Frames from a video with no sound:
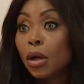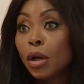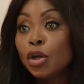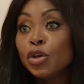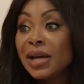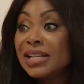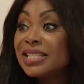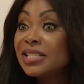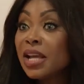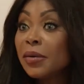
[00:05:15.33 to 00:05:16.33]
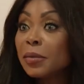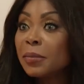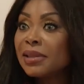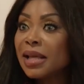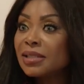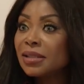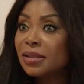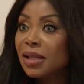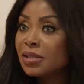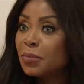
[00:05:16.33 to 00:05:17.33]
Cesarean, but that's
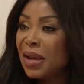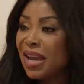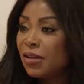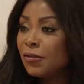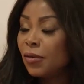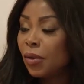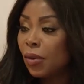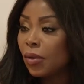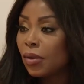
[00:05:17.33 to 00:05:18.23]
painful.